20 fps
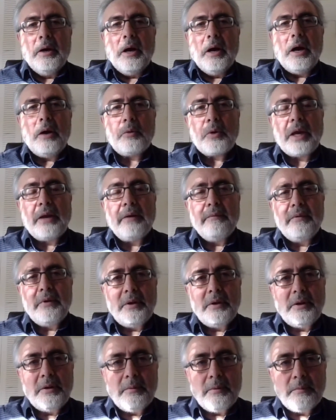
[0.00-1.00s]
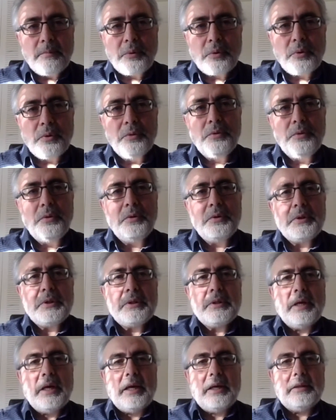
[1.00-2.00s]
How can we
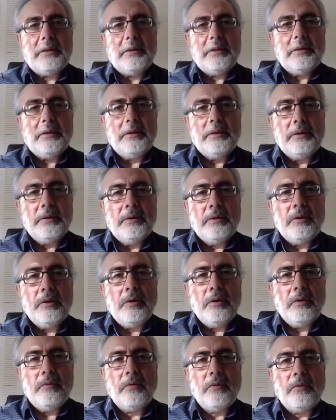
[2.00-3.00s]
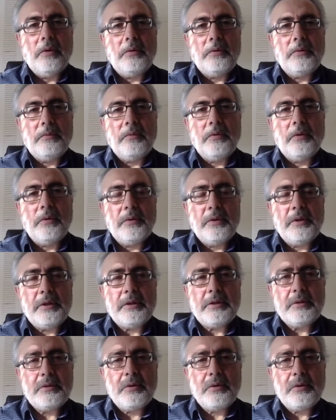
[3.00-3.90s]
produce that for this?